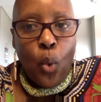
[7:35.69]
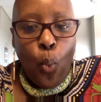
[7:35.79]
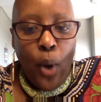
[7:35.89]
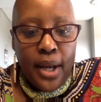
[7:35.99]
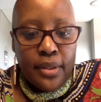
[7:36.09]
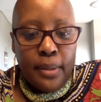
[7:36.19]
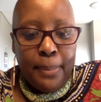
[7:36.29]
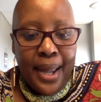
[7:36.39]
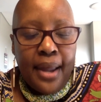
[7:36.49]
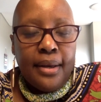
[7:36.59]
when the
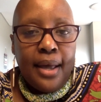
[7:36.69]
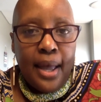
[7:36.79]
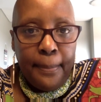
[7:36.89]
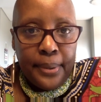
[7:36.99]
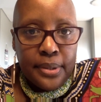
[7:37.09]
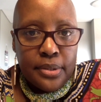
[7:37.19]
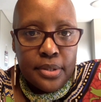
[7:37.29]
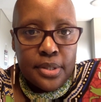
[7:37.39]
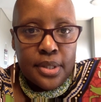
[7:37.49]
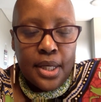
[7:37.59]
pain
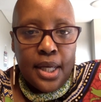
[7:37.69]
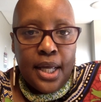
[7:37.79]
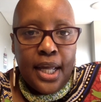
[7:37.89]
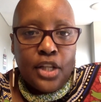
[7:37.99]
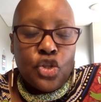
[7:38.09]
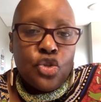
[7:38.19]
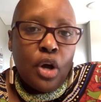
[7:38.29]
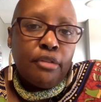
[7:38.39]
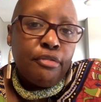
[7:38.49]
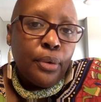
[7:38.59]
happens, it's
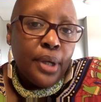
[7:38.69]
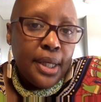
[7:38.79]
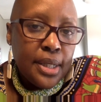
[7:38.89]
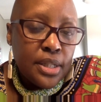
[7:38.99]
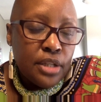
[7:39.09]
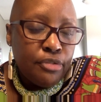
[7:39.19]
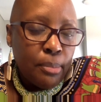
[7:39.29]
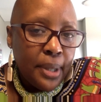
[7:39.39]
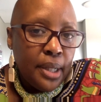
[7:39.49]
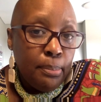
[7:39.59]
not very easy for
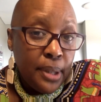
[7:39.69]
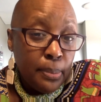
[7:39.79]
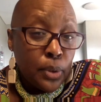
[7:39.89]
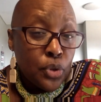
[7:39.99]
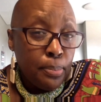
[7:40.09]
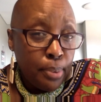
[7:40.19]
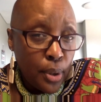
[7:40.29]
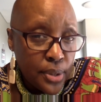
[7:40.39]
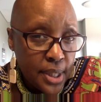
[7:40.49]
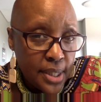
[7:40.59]
many people to
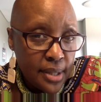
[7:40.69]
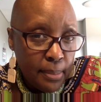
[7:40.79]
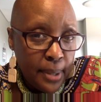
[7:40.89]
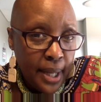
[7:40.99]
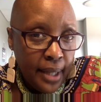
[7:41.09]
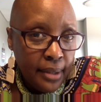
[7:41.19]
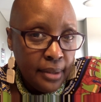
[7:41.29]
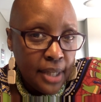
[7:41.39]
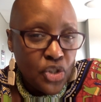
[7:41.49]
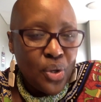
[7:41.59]
process their pain.
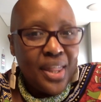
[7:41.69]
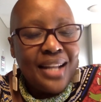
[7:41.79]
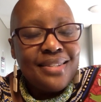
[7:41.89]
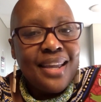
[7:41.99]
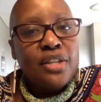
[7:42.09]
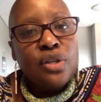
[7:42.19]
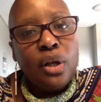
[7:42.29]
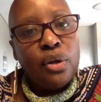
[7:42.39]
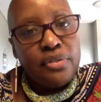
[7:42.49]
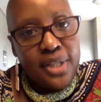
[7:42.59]
And so that takes a
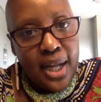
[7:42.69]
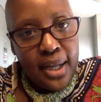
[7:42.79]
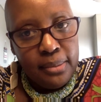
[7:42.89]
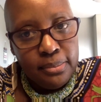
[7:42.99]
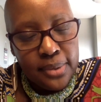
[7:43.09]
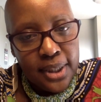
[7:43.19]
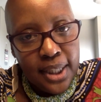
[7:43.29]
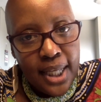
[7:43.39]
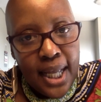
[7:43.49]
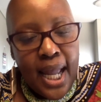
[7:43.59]
lot of time.
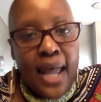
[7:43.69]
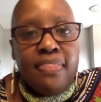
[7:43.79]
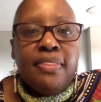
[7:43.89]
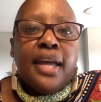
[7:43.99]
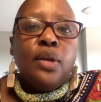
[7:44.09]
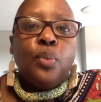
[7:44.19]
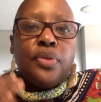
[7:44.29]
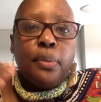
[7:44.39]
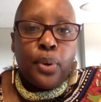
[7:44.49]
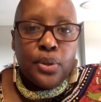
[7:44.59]
And then
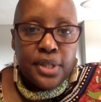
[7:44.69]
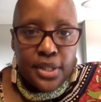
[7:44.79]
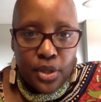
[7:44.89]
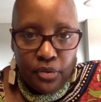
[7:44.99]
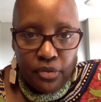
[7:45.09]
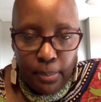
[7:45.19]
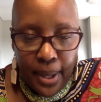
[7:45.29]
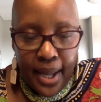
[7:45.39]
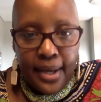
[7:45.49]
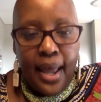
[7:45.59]
when the processing of the
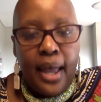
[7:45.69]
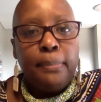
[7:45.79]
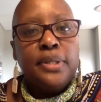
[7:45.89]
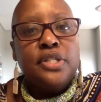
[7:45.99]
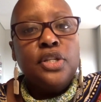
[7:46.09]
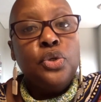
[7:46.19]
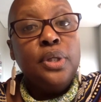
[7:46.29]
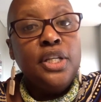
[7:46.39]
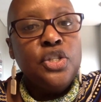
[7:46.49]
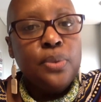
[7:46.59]
pain happens, then you
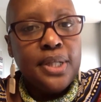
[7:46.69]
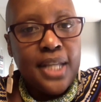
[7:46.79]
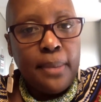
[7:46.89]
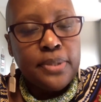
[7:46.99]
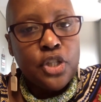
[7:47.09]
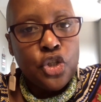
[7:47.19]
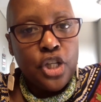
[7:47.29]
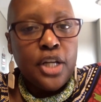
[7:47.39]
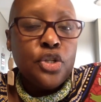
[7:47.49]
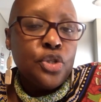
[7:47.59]
need to adapt and
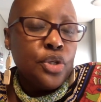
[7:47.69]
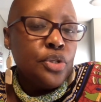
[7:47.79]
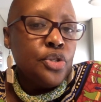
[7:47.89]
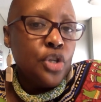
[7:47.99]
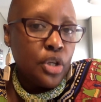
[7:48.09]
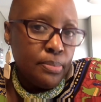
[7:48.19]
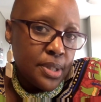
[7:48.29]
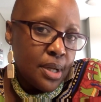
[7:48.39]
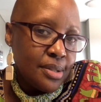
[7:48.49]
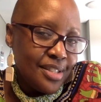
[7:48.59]
change certain
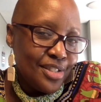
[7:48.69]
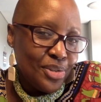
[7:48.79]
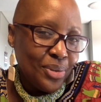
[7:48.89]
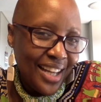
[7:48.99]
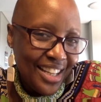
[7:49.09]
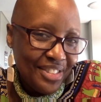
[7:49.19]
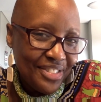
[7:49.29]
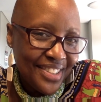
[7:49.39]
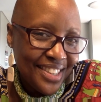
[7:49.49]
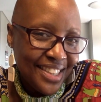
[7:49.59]
circumstances in your life.